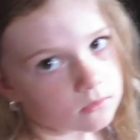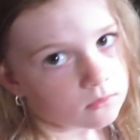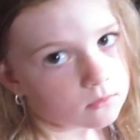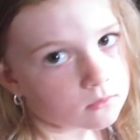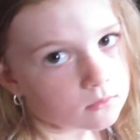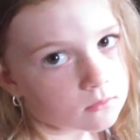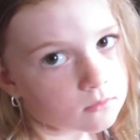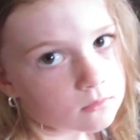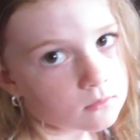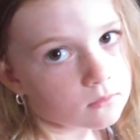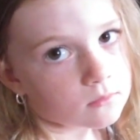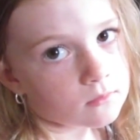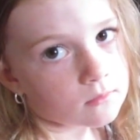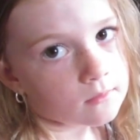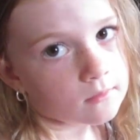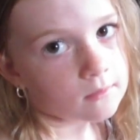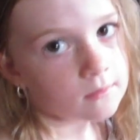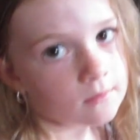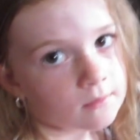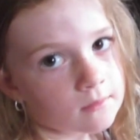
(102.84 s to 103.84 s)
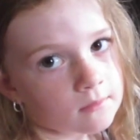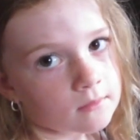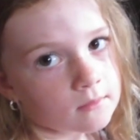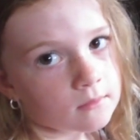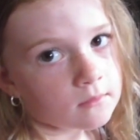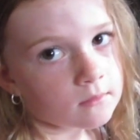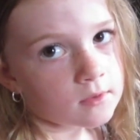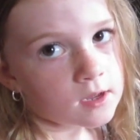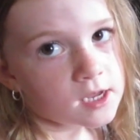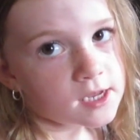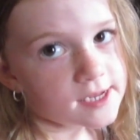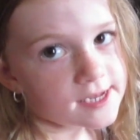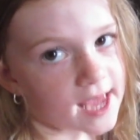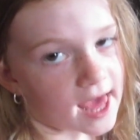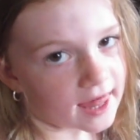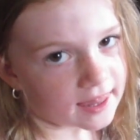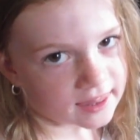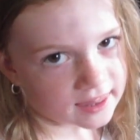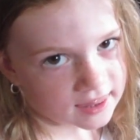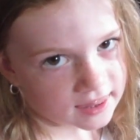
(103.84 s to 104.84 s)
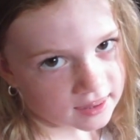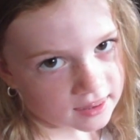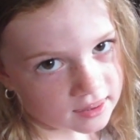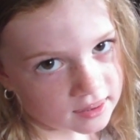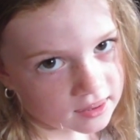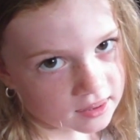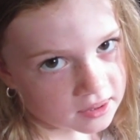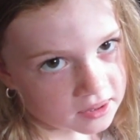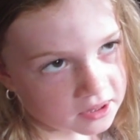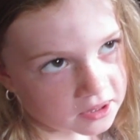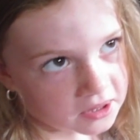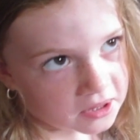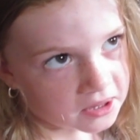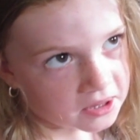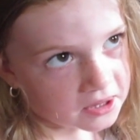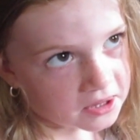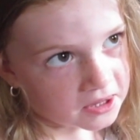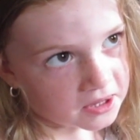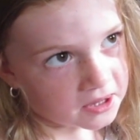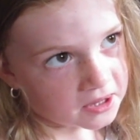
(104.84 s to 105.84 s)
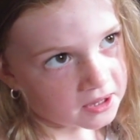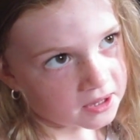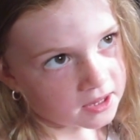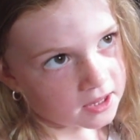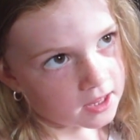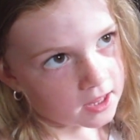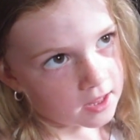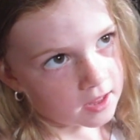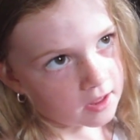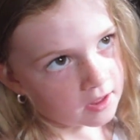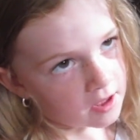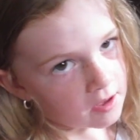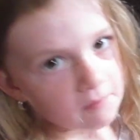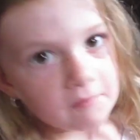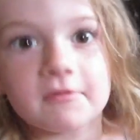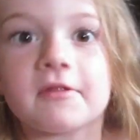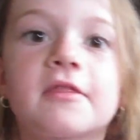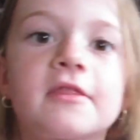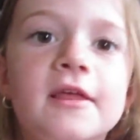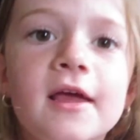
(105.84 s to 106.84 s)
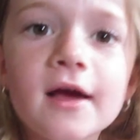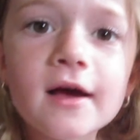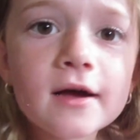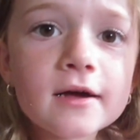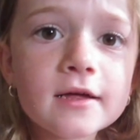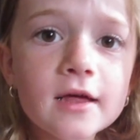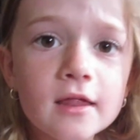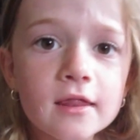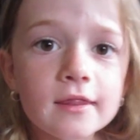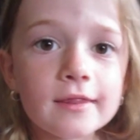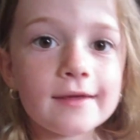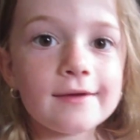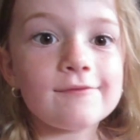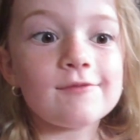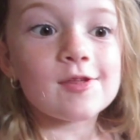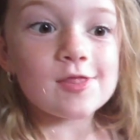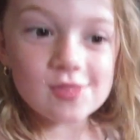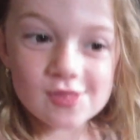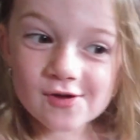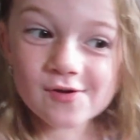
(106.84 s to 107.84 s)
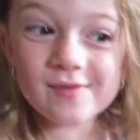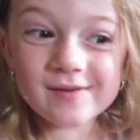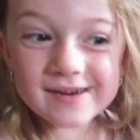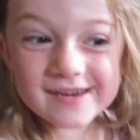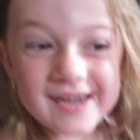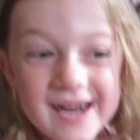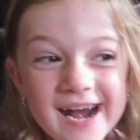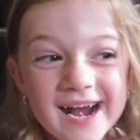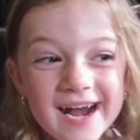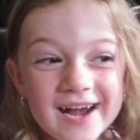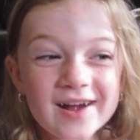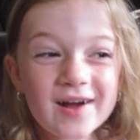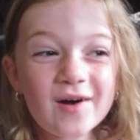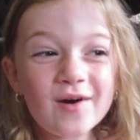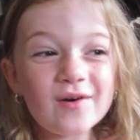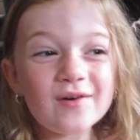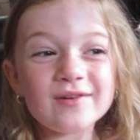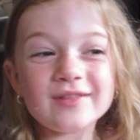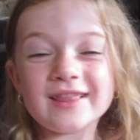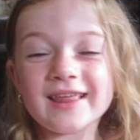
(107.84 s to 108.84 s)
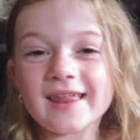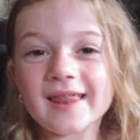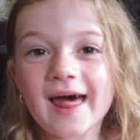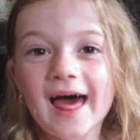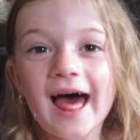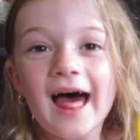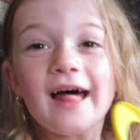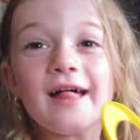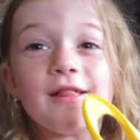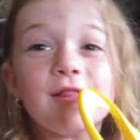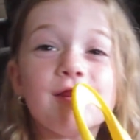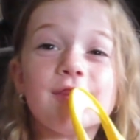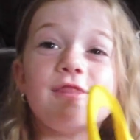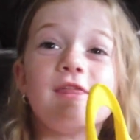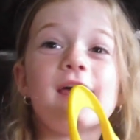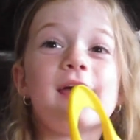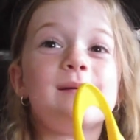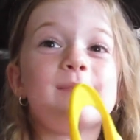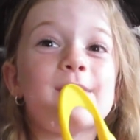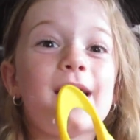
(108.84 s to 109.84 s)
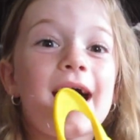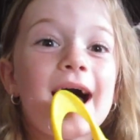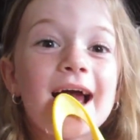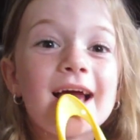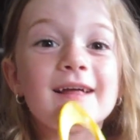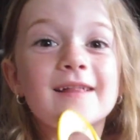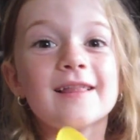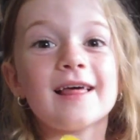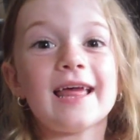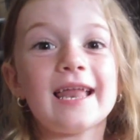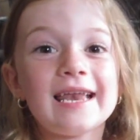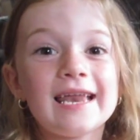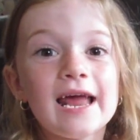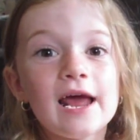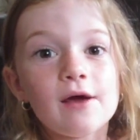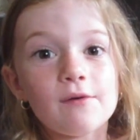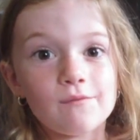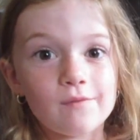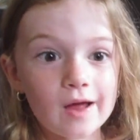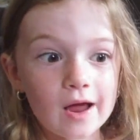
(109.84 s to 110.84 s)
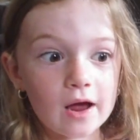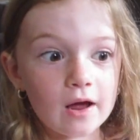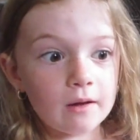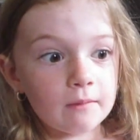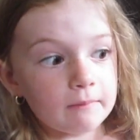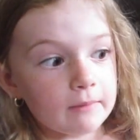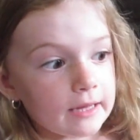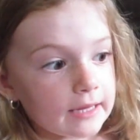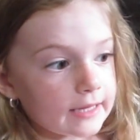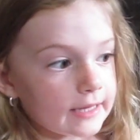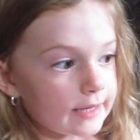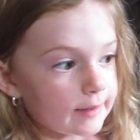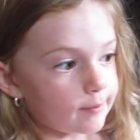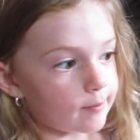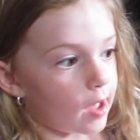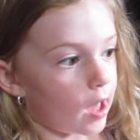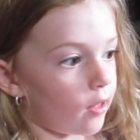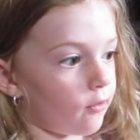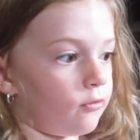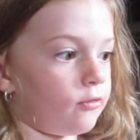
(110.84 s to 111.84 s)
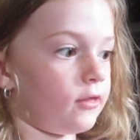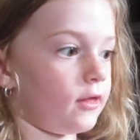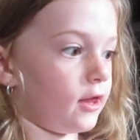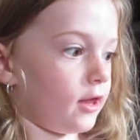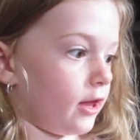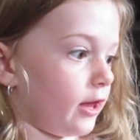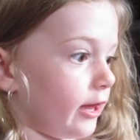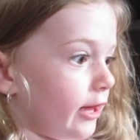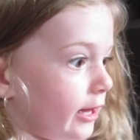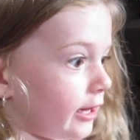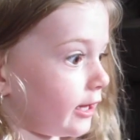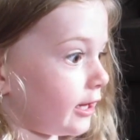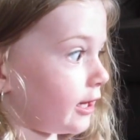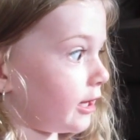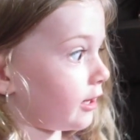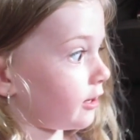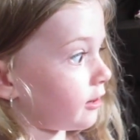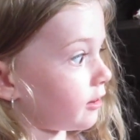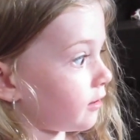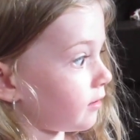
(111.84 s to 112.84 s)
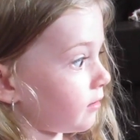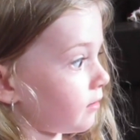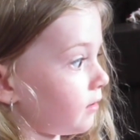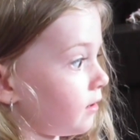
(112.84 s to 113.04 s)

friend Holden, yeah? Yes. Yes. Miss Carol is sleeping, so we're gonna go to that same island where Mickey Mouse is. It is.